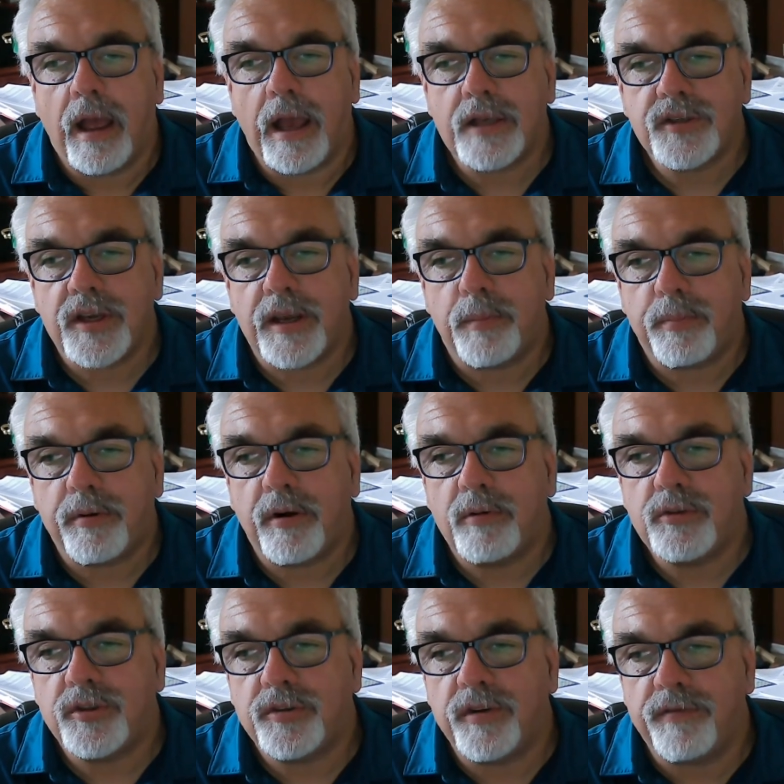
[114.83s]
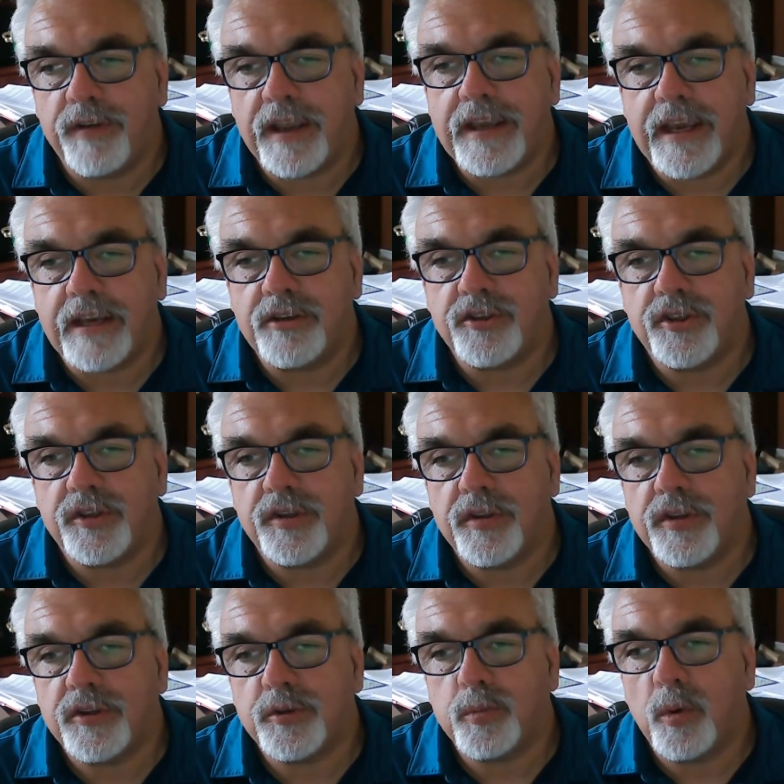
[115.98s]
As I approach vacation,
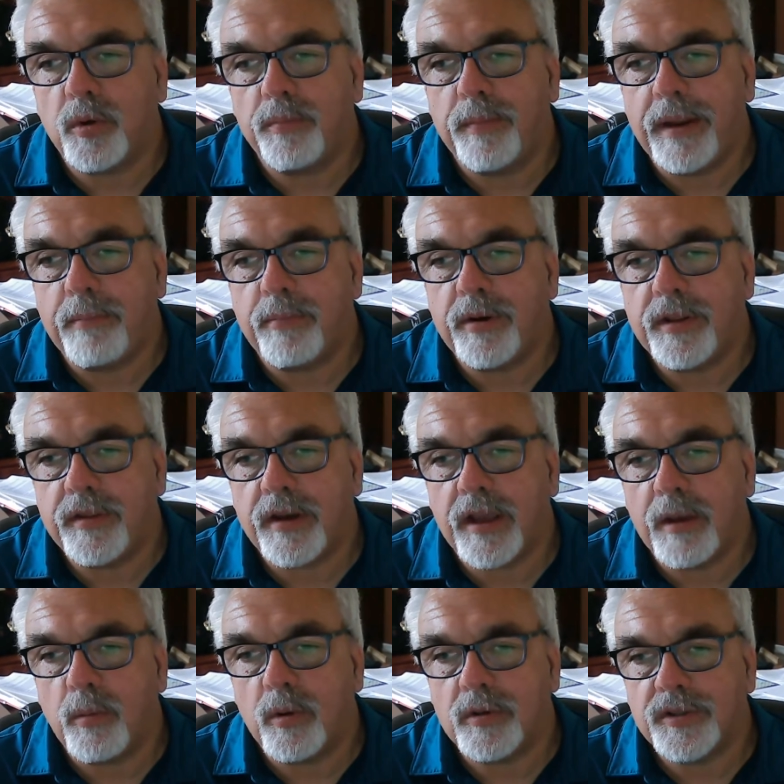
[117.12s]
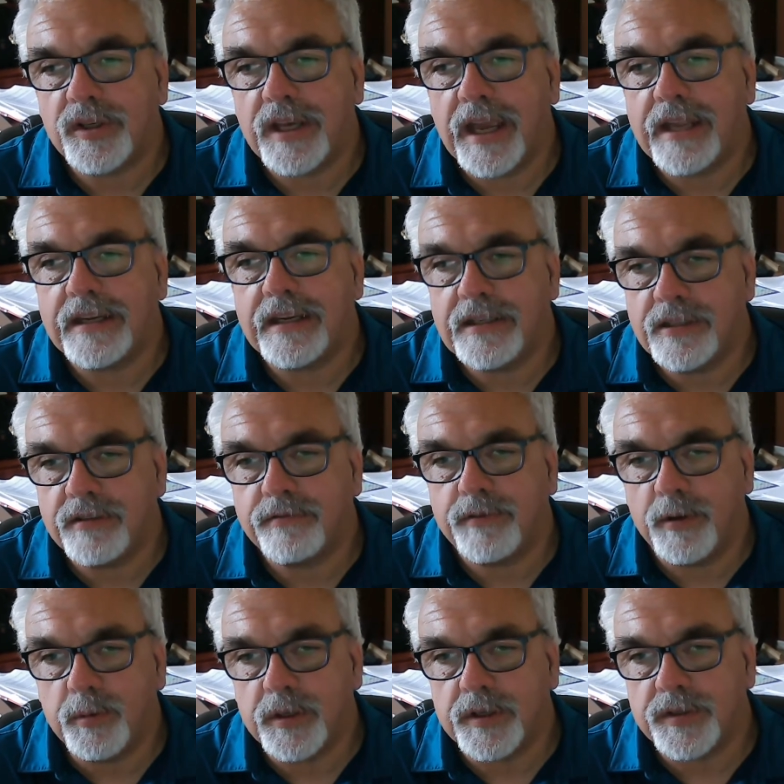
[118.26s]
there's one memory that I want to get into
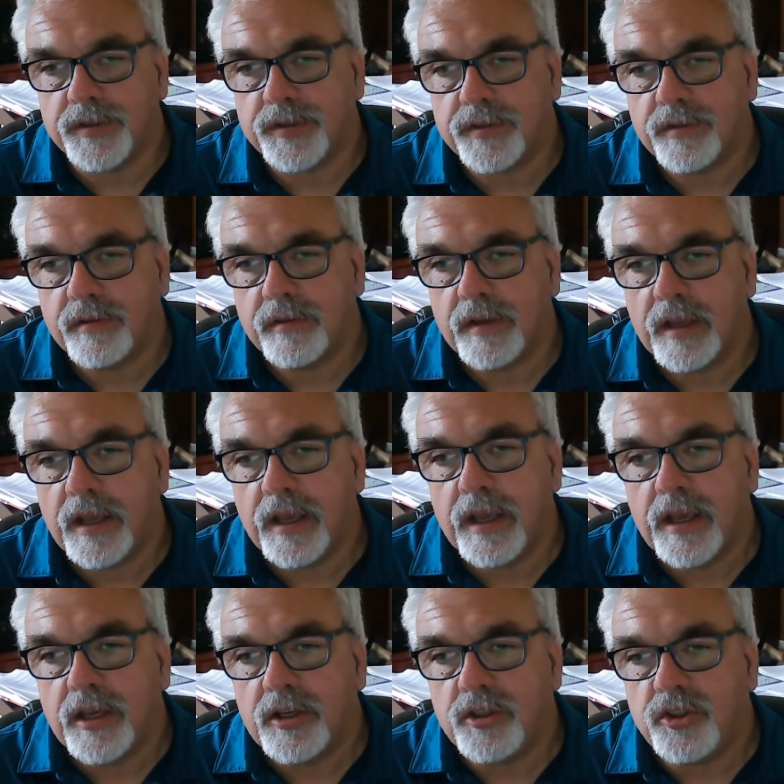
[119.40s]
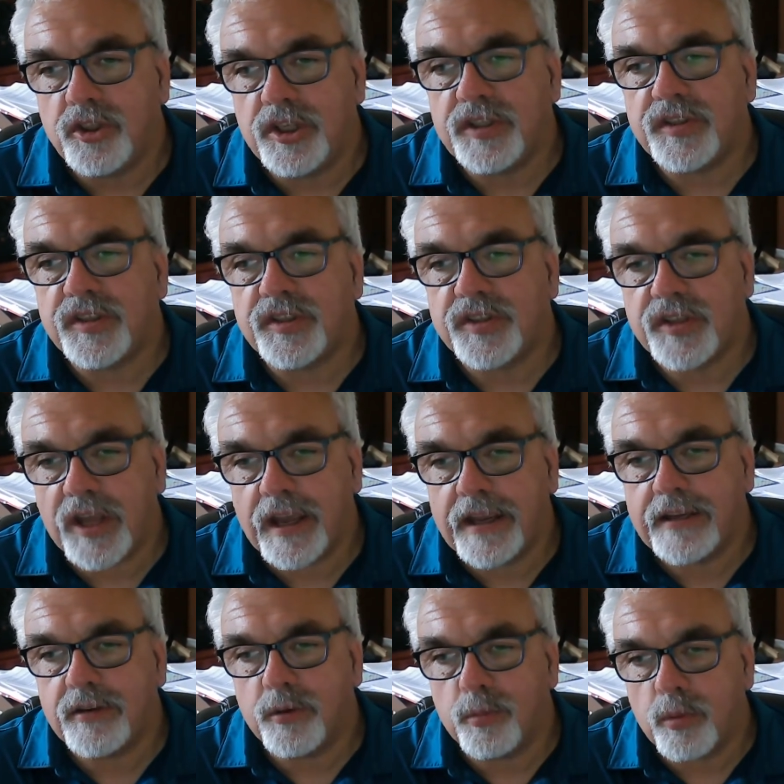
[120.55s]
focus. Jesus
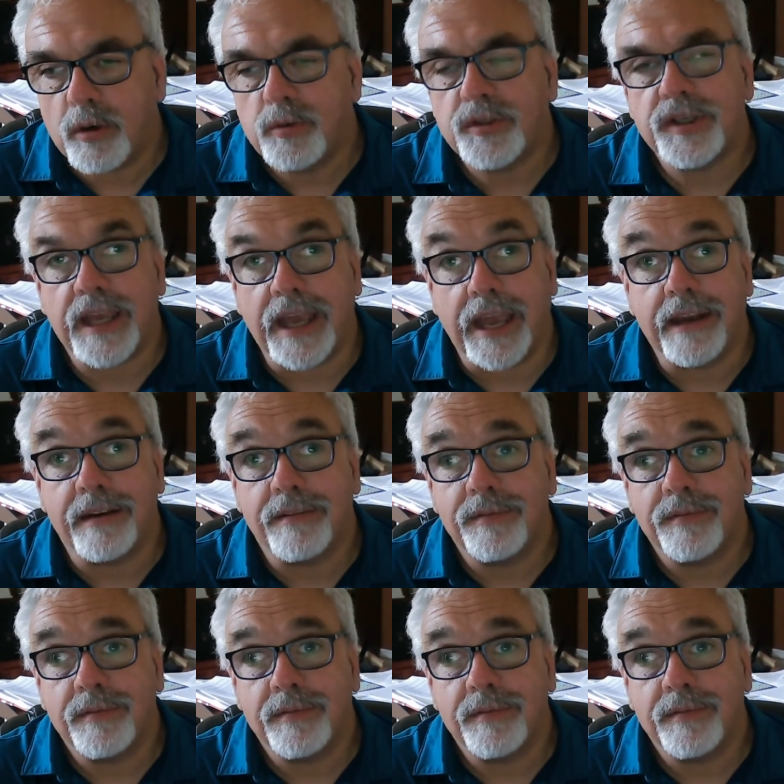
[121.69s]
died and rose again